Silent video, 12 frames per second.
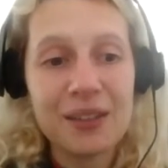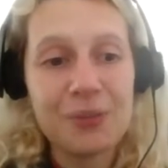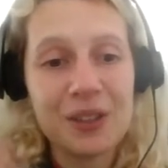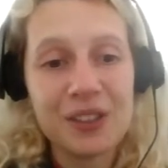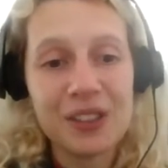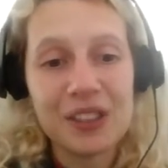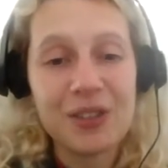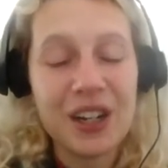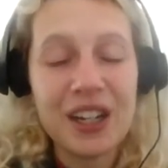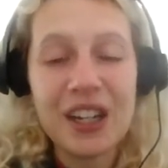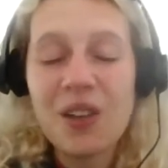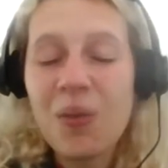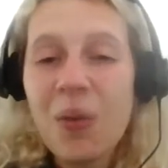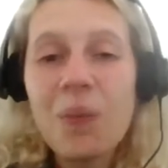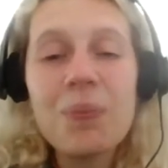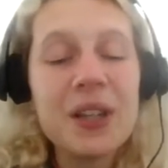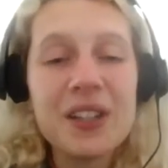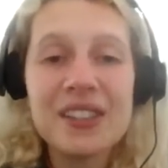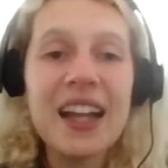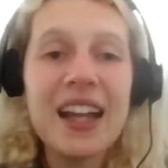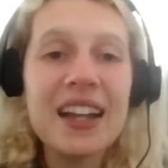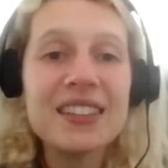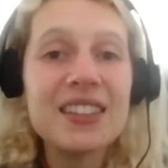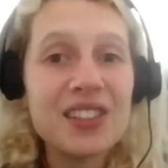because it's raining, because that
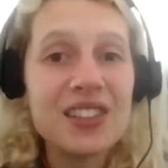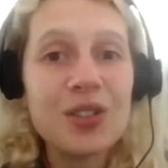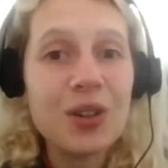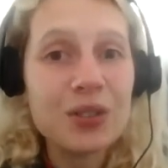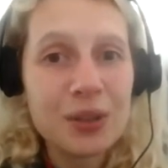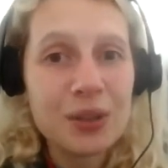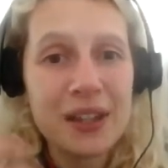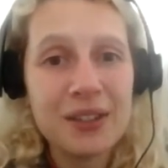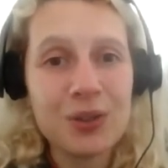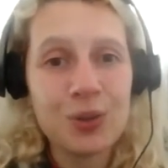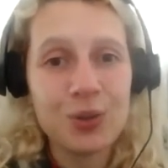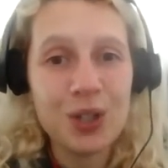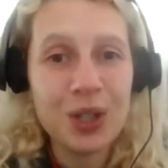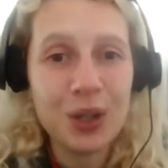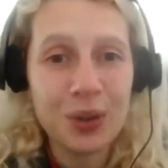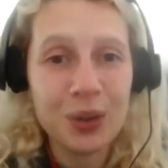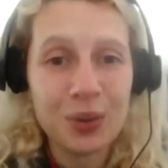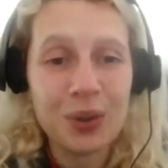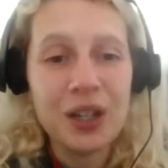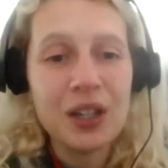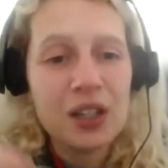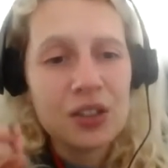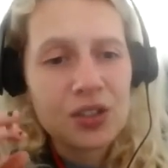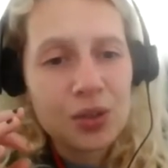does not depend on you.
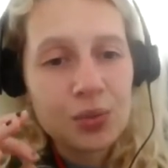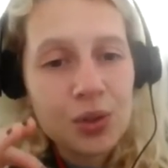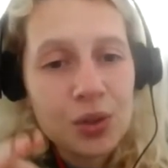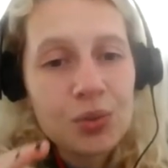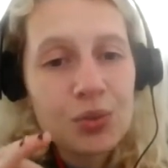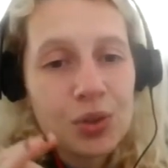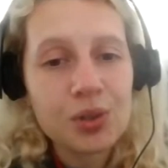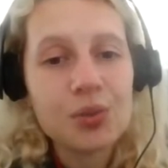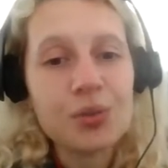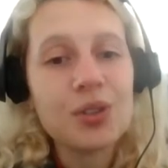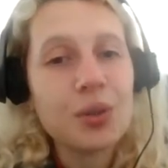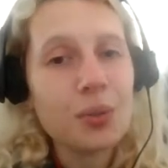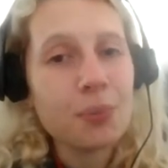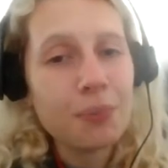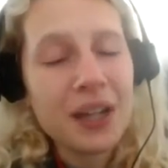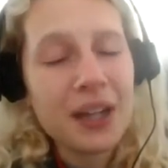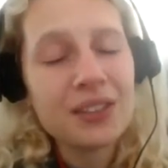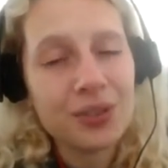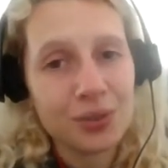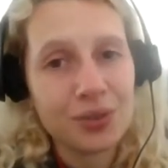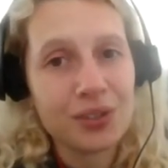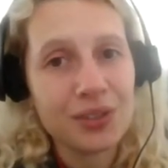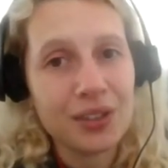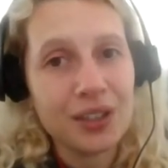So you choose your
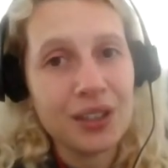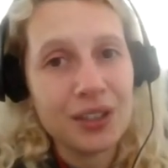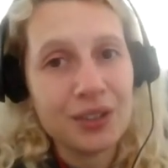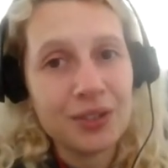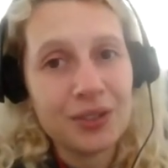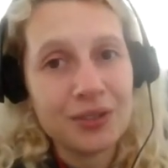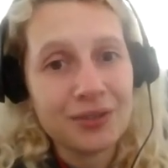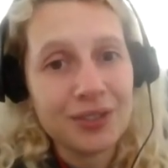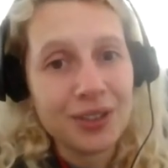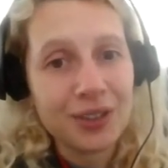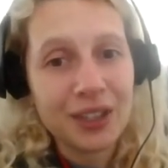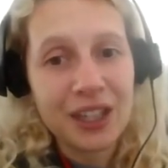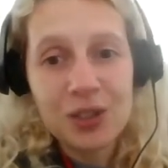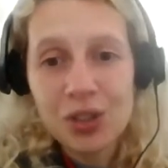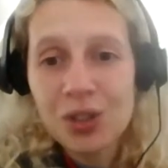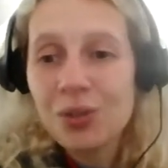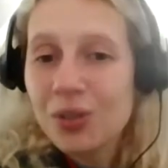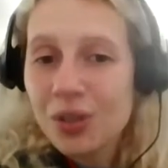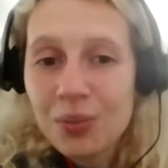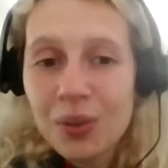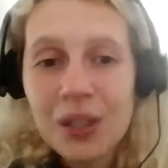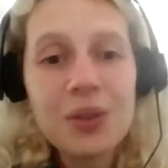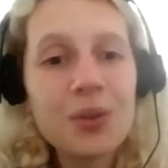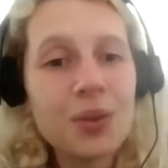battles. Okay, choose to
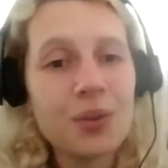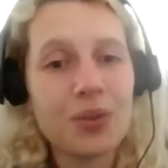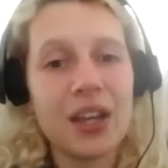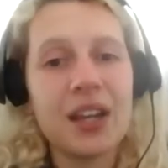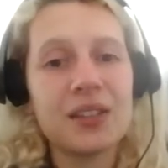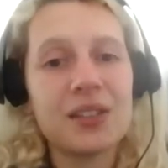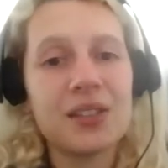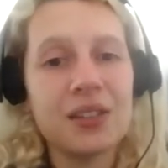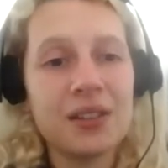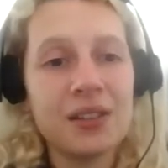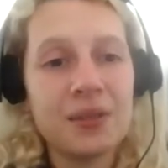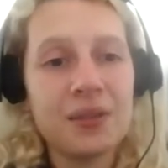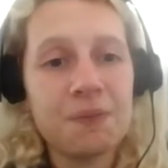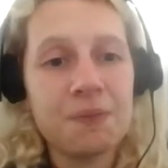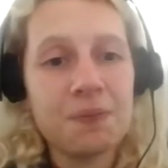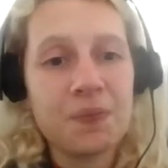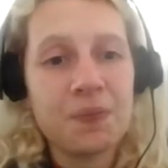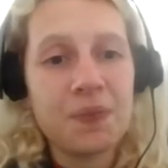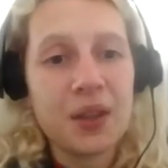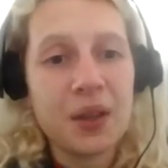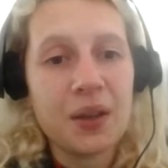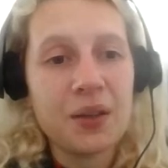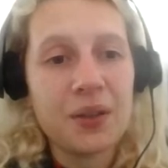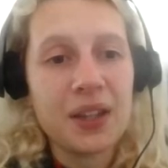ignore that.
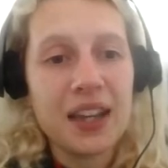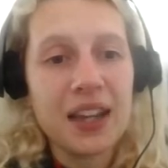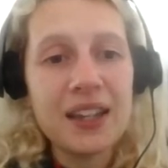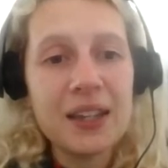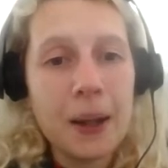Okay,